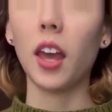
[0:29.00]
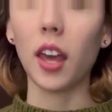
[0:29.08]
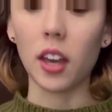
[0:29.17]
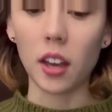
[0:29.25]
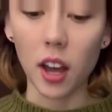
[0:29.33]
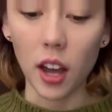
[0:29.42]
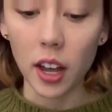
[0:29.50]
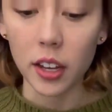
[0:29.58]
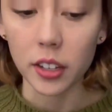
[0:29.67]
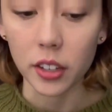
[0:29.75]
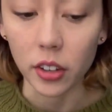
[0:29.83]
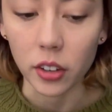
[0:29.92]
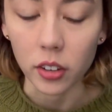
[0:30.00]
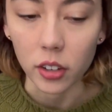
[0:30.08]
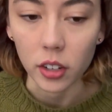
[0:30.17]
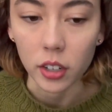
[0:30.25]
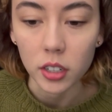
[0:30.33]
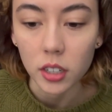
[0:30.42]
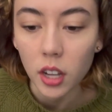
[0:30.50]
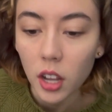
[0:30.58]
a cotton yarn